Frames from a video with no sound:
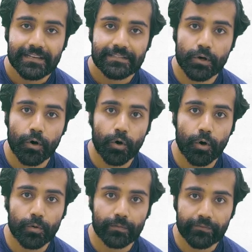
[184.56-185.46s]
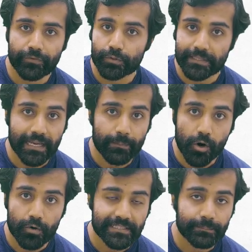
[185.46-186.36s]
So if you think
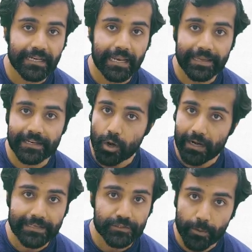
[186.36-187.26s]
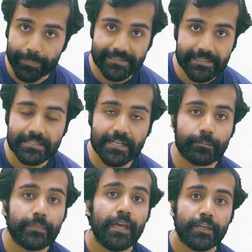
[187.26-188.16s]
about something like an online shopping
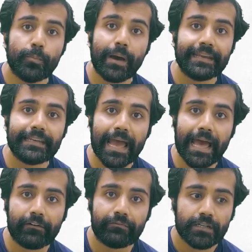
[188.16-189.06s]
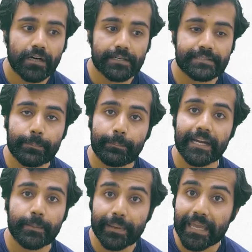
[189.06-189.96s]
system, you might have a
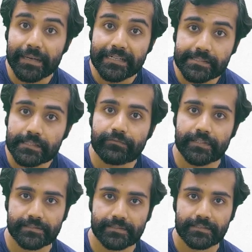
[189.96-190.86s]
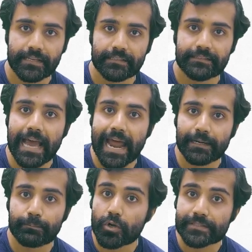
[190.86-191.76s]
separate payment service
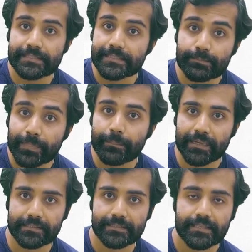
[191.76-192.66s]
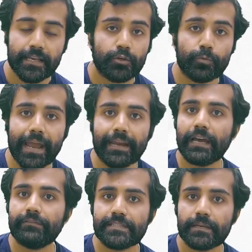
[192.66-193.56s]
that processes payments. You might
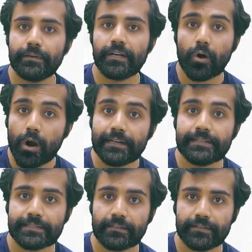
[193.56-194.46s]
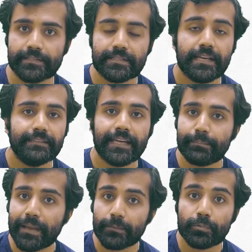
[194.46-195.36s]
have a separate order service that
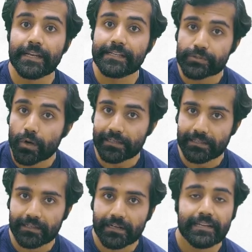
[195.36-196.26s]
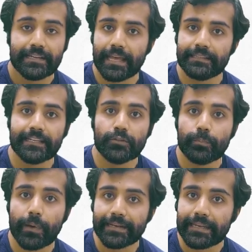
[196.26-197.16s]
manipulates order. And then you
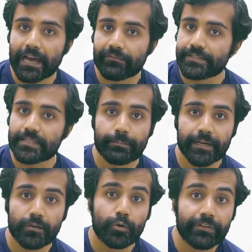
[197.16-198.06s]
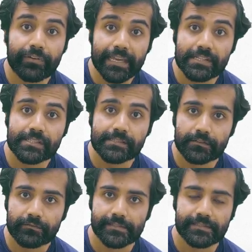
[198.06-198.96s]
might have a separate notification
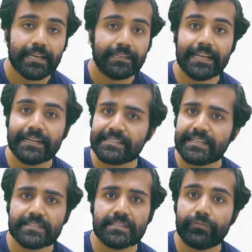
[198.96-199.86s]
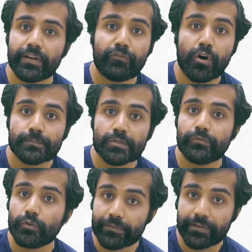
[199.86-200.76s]
service that sends different forms of
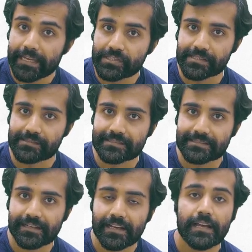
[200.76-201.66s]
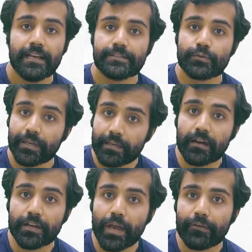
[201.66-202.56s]
notifications. So
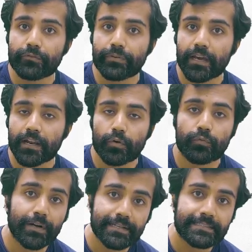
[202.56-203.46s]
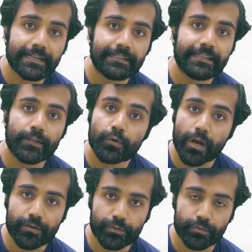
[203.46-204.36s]
here you have to figure out what is it that you
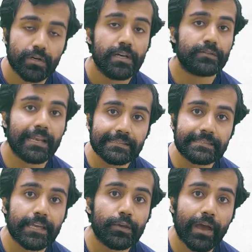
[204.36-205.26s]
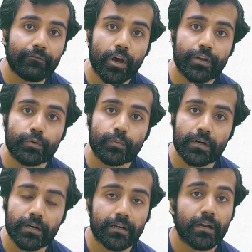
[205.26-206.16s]
got to do. So let's say you have got to
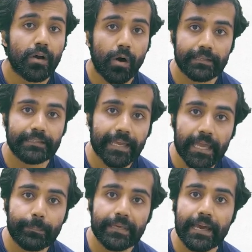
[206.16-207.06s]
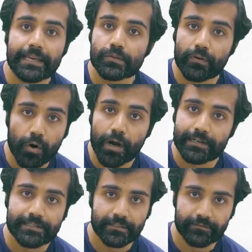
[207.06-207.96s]
work on the APIs of
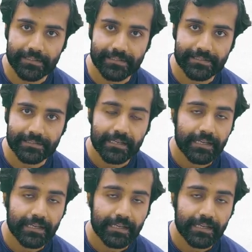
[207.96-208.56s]
order service.